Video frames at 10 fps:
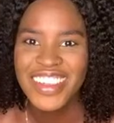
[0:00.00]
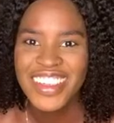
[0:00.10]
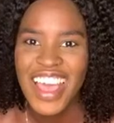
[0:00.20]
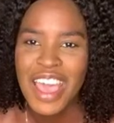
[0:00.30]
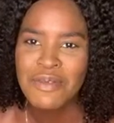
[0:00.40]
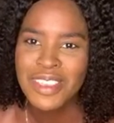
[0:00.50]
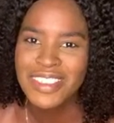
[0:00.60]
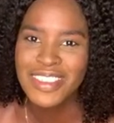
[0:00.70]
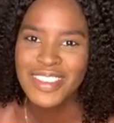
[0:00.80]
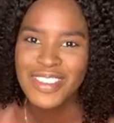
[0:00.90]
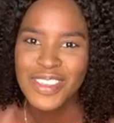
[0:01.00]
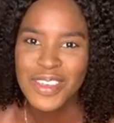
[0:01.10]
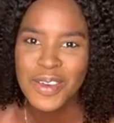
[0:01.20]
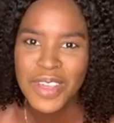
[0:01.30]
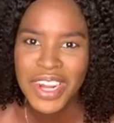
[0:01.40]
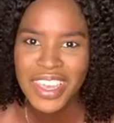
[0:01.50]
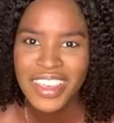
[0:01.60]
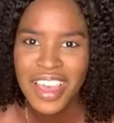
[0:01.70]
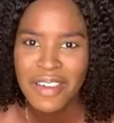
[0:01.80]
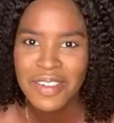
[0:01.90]
I miss you too. When are you
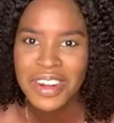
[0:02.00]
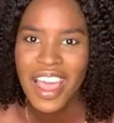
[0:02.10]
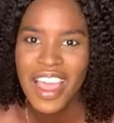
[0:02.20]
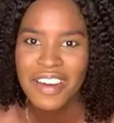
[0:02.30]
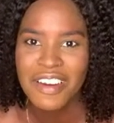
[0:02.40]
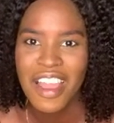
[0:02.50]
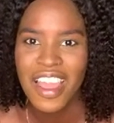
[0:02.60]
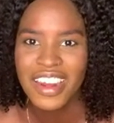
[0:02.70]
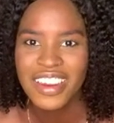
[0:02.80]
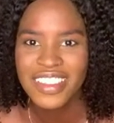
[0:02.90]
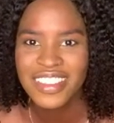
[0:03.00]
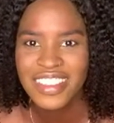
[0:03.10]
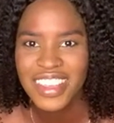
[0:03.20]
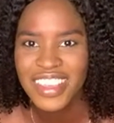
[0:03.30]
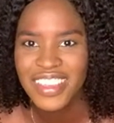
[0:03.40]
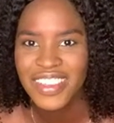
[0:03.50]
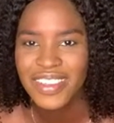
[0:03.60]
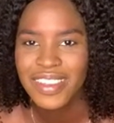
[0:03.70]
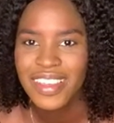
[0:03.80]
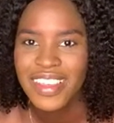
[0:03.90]
coming to Accra? I need to see you.
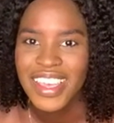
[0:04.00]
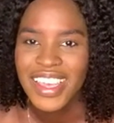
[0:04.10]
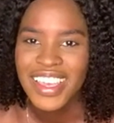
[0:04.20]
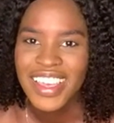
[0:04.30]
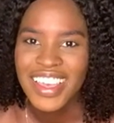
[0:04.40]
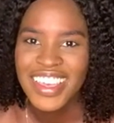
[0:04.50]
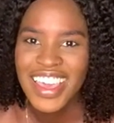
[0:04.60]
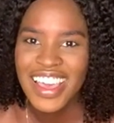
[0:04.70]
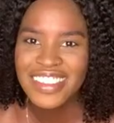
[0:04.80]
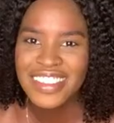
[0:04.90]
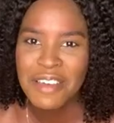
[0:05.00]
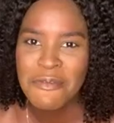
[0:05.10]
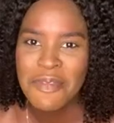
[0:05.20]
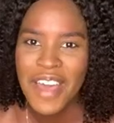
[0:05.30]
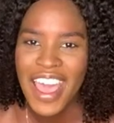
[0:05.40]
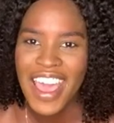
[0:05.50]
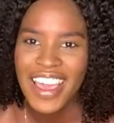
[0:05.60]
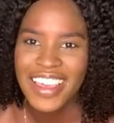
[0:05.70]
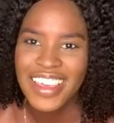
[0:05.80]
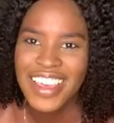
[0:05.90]
Yes, I'm back.